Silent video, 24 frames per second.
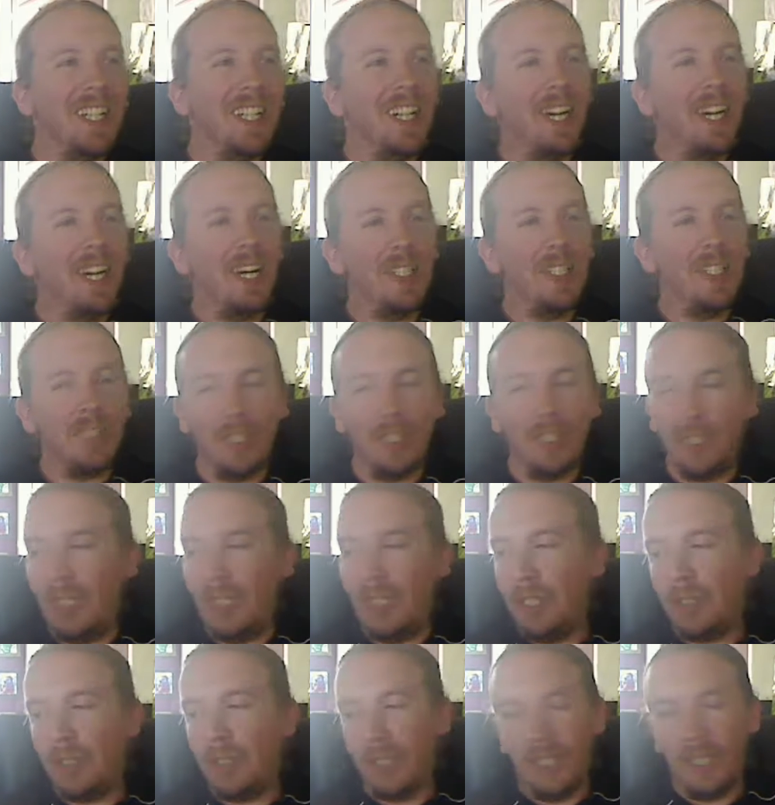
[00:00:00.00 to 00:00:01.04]
I'll talk.
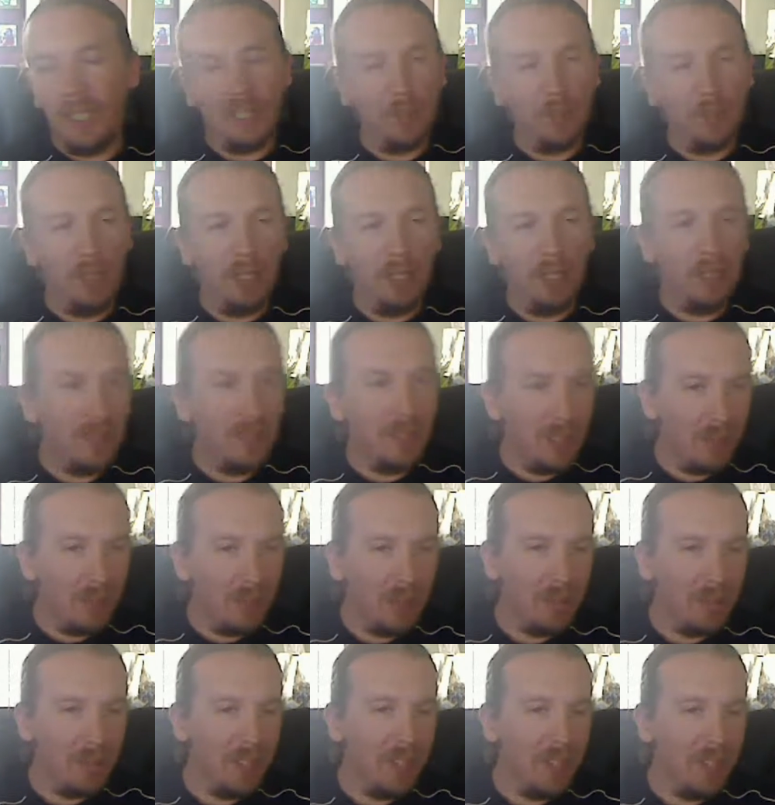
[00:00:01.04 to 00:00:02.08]
He'll text me. It'll
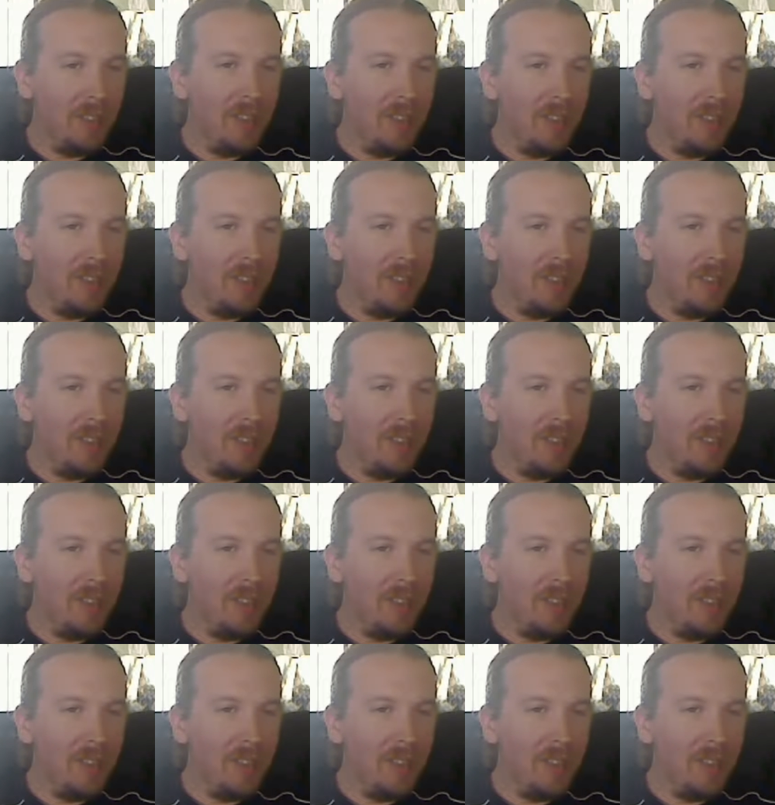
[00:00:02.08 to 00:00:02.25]
be fine.